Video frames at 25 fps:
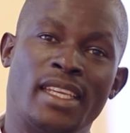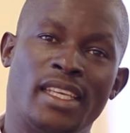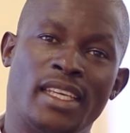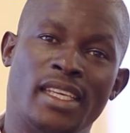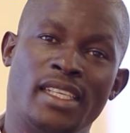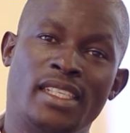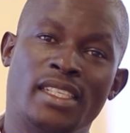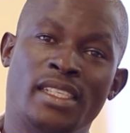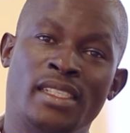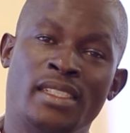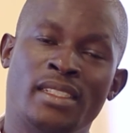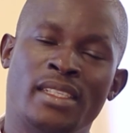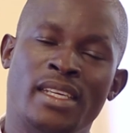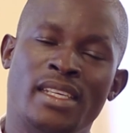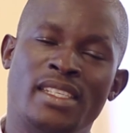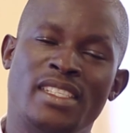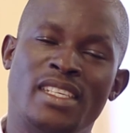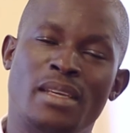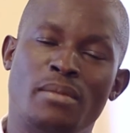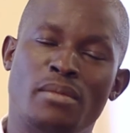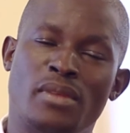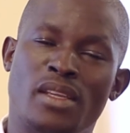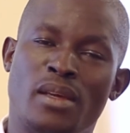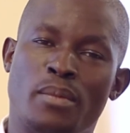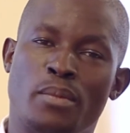engage
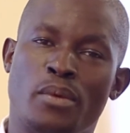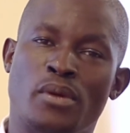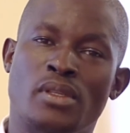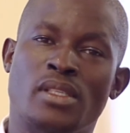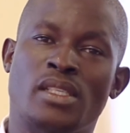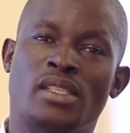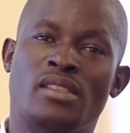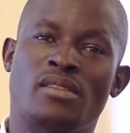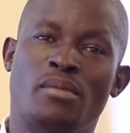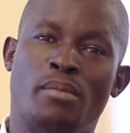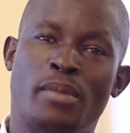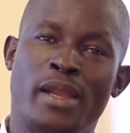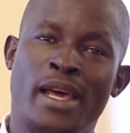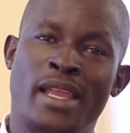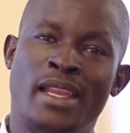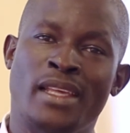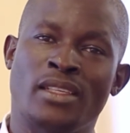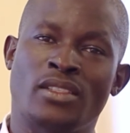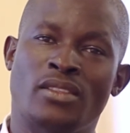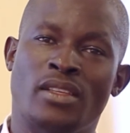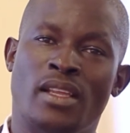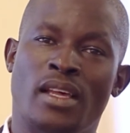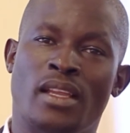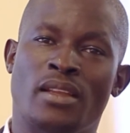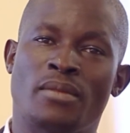them in the process of planning
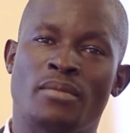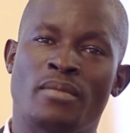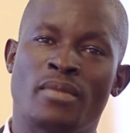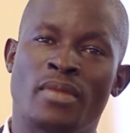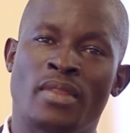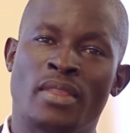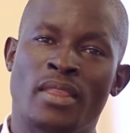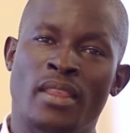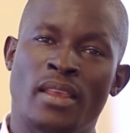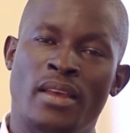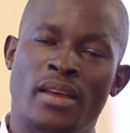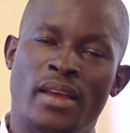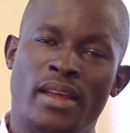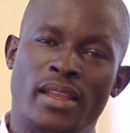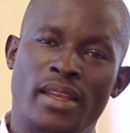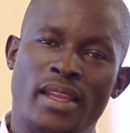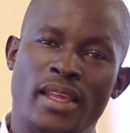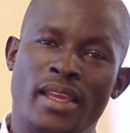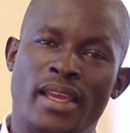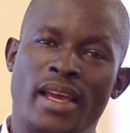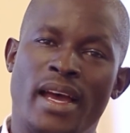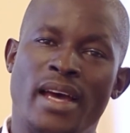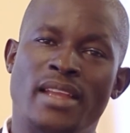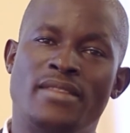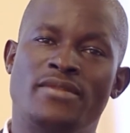so that
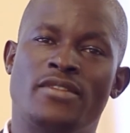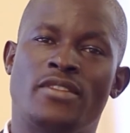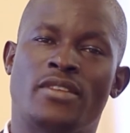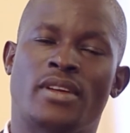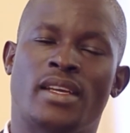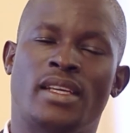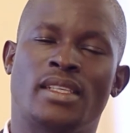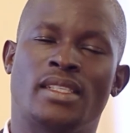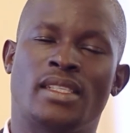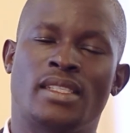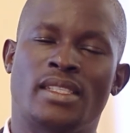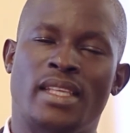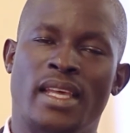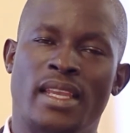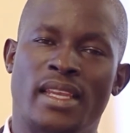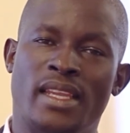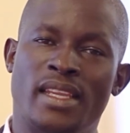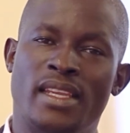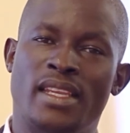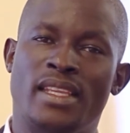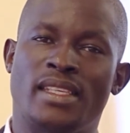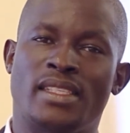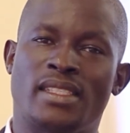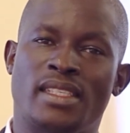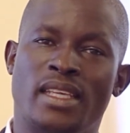the advocacies and
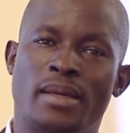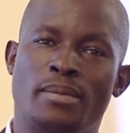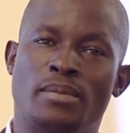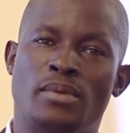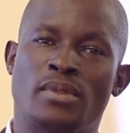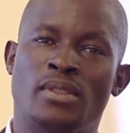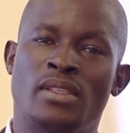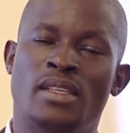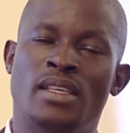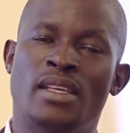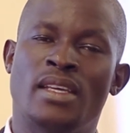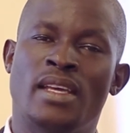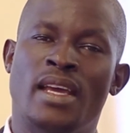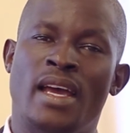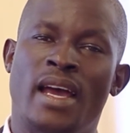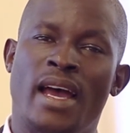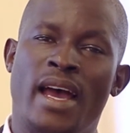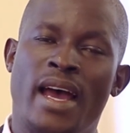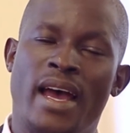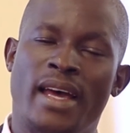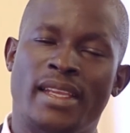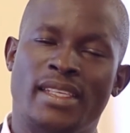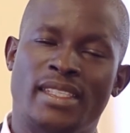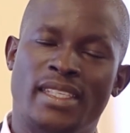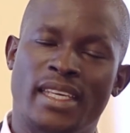then the steps
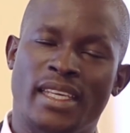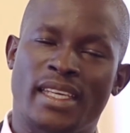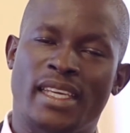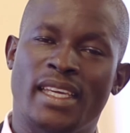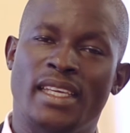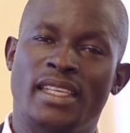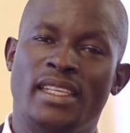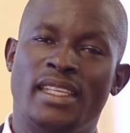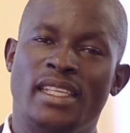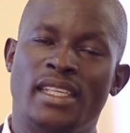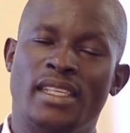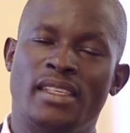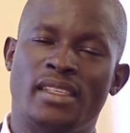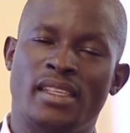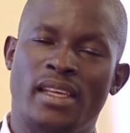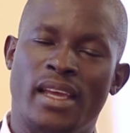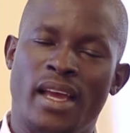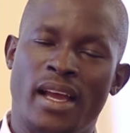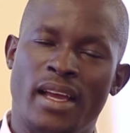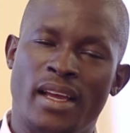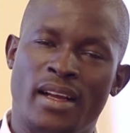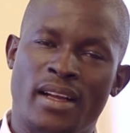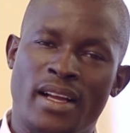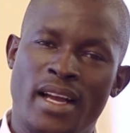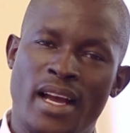are taken into
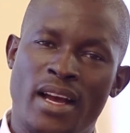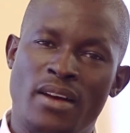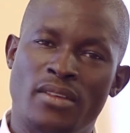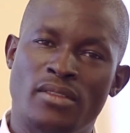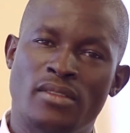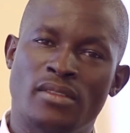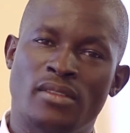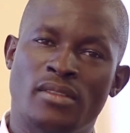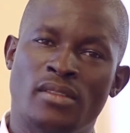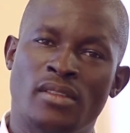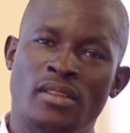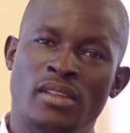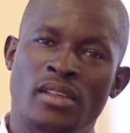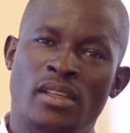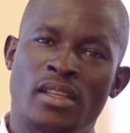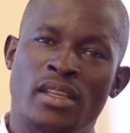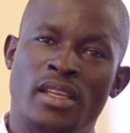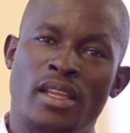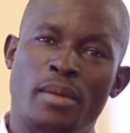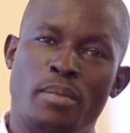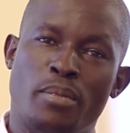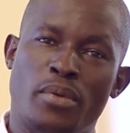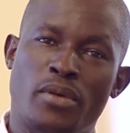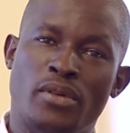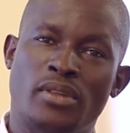account,
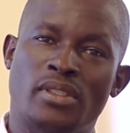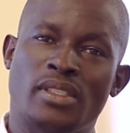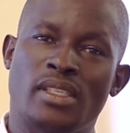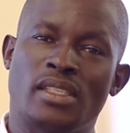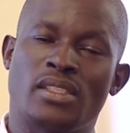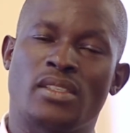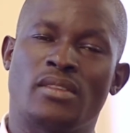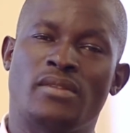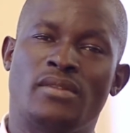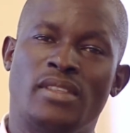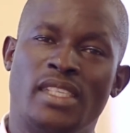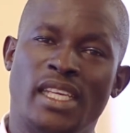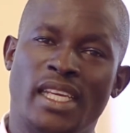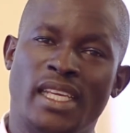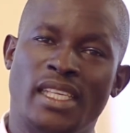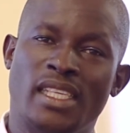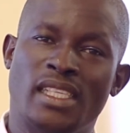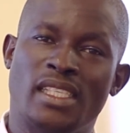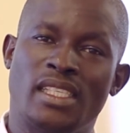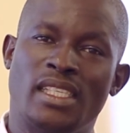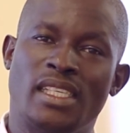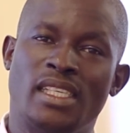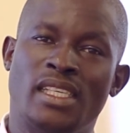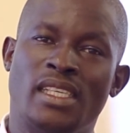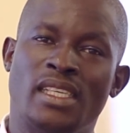the process of
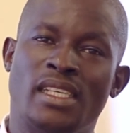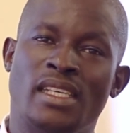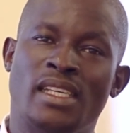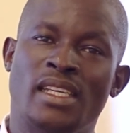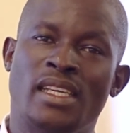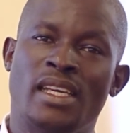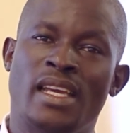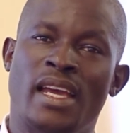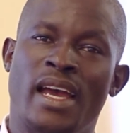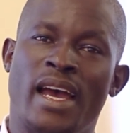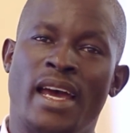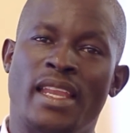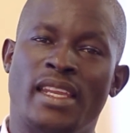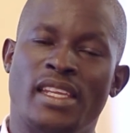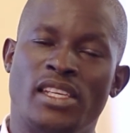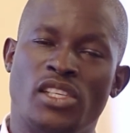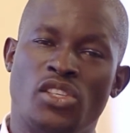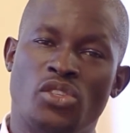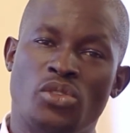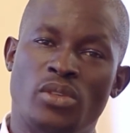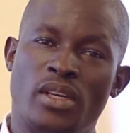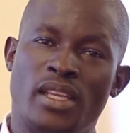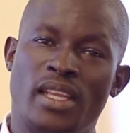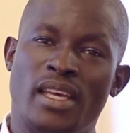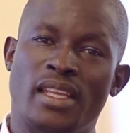dignity, and
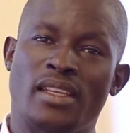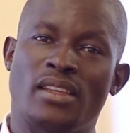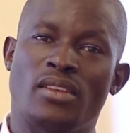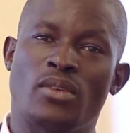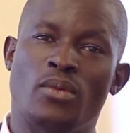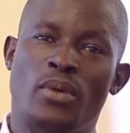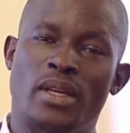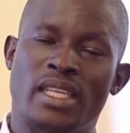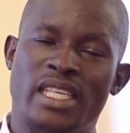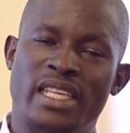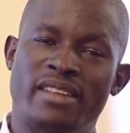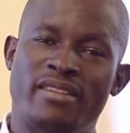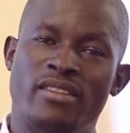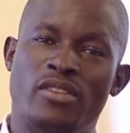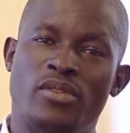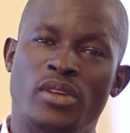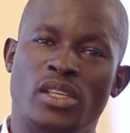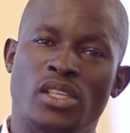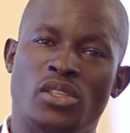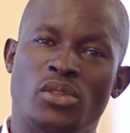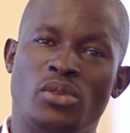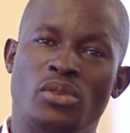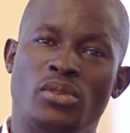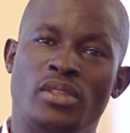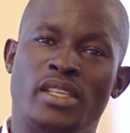ensure that whatever we
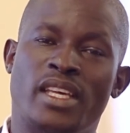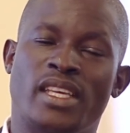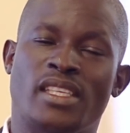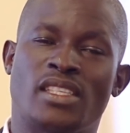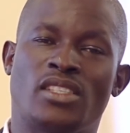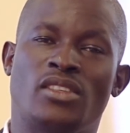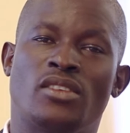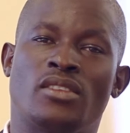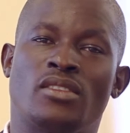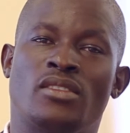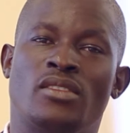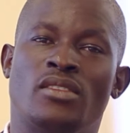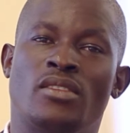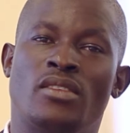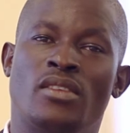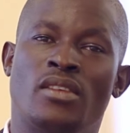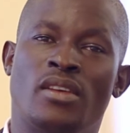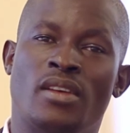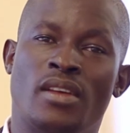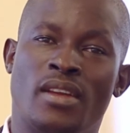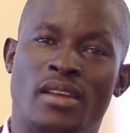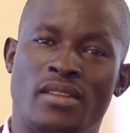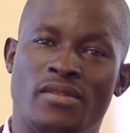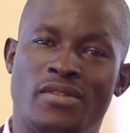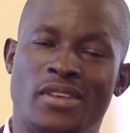do does not
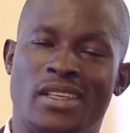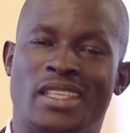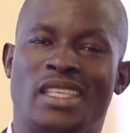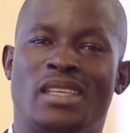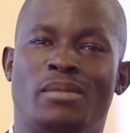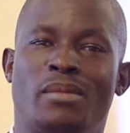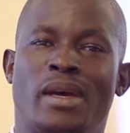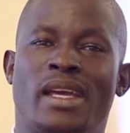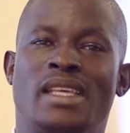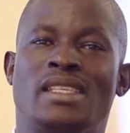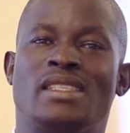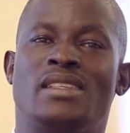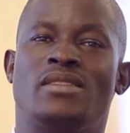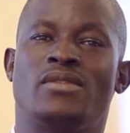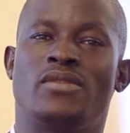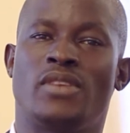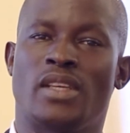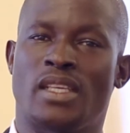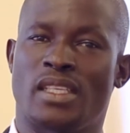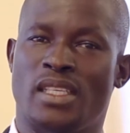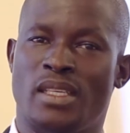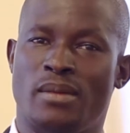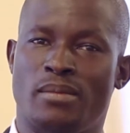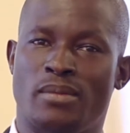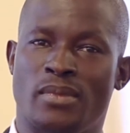re-victimize the
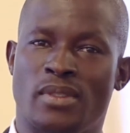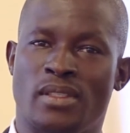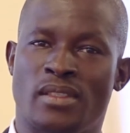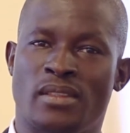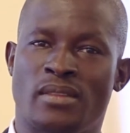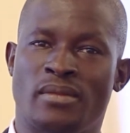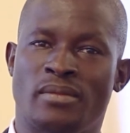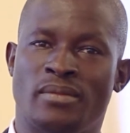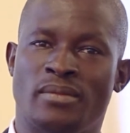victims.